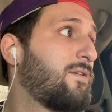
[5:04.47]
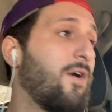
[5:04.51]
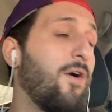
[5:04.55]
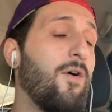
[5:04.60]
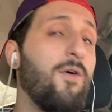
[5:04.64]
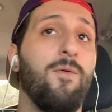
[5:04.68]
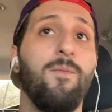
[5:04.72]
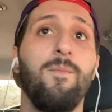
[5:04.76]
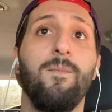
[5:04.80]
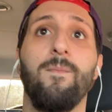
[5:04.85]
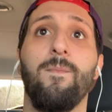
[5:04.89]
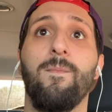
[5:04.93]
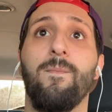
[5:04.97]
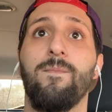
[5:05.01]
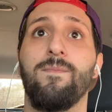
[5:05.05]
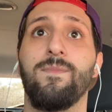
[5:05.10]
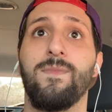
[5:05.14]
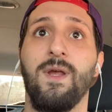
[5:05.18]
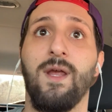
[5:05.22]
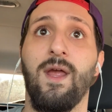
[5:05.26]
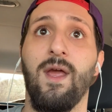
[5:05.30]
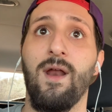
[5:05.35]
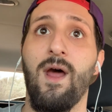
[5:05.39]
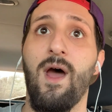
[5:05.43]
dope,
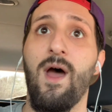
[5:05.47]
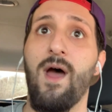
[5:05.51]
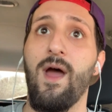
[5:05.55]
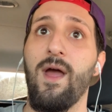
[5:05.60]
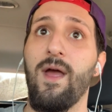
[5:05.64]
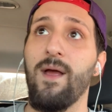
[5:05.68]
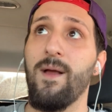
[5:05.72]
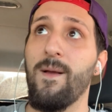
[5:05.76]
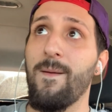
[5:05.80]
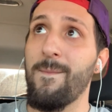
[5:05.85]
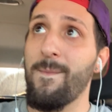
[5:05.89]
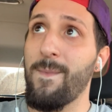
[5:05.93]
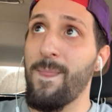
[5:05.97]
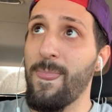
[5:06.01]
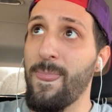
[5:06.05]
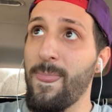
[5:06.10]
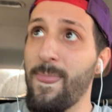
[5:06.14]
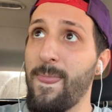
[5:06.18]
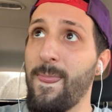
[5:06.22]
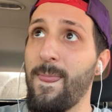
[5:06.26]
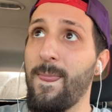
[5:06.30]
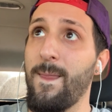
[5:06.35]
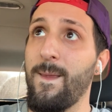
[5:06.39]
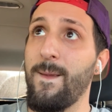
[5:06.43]
to get high.
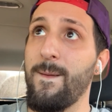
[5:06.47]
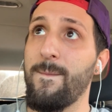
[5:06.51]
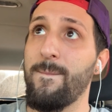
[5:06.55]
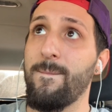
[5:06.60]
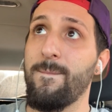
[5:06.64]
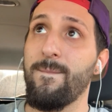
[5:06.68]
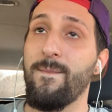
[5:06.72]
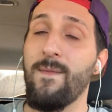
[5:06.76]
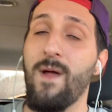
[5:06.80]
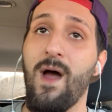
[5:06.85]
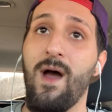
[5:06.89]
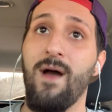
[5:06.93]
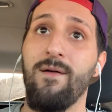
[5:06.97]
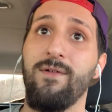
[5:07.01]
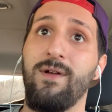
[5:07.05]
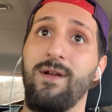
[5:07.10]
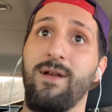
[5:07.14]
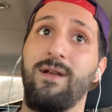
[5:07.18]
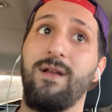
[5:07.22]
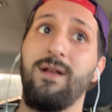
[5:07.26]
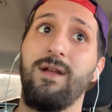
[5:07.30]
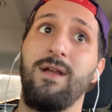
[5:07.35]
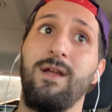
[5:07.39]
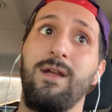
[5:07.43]

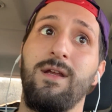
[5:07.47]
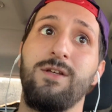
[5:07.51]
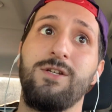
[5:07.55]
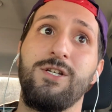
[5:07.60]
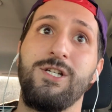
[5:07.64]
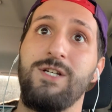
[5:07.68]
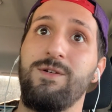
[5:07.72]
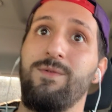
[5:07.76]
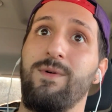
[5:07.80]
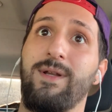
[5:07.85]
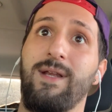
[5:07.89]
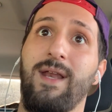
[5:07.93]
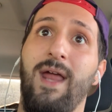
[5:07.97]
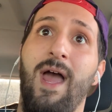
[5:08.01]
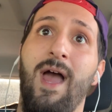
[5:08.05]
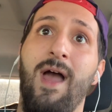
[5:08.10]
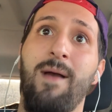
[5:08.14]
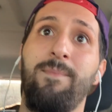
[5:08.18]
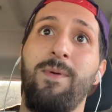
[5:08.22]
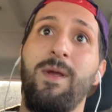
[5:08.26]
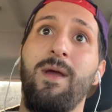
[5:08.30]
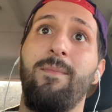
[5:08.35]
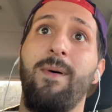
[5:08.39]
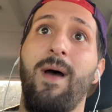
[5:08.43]
Obviously, she wasn't
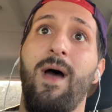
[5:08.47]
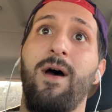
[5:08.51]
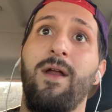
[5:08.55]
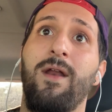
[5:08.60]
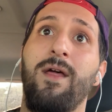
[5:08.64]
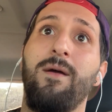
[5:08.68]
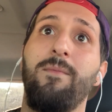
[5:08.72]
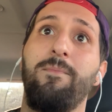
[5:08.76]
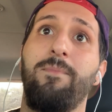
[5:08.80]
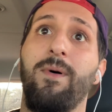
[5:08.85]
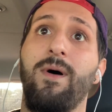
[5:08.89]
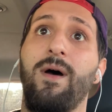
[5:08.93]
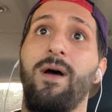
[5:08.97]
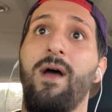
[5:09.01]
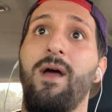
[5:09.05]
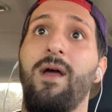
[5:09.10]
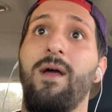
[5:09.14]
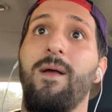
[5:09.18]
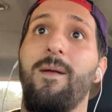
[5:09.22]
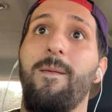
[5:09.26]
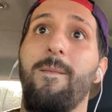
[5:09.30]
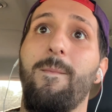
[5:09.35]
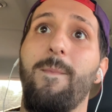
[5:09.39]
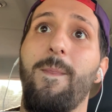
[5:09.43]
happy about it, but
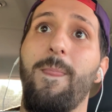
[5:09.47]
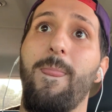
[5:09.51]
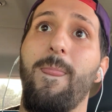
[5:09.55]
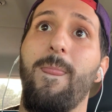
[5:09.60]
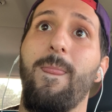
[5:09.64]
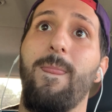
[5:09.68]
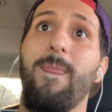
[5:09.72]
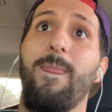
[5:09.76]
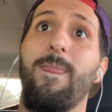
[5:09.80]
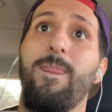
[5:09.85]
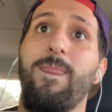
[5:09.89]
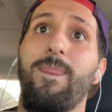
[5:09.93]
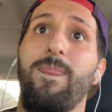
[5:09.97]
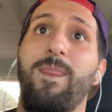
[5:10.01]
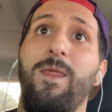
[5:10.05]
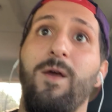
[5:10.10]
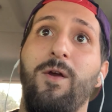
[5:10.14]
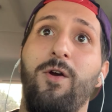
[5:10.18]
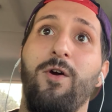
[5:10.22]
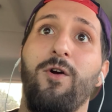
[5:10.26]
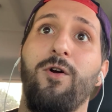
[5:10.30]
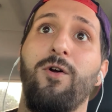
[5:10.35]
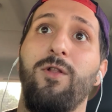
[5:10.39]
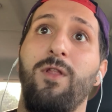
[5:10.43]
the
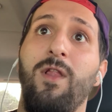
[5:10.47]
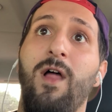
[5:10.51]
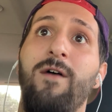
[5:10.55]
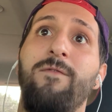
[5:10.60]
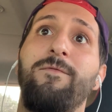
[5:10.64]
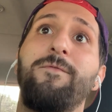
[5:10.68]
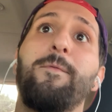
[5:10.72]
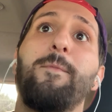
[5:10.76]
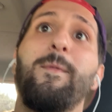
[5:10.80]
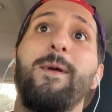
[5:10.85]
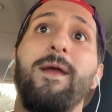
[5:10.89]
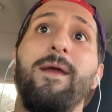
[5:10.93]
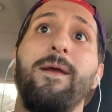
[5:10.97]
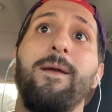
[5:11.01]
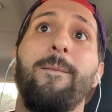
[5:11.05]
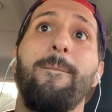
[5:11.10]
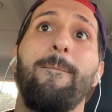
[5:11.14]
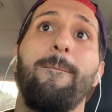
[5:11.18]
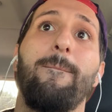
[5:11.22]
girl loved me,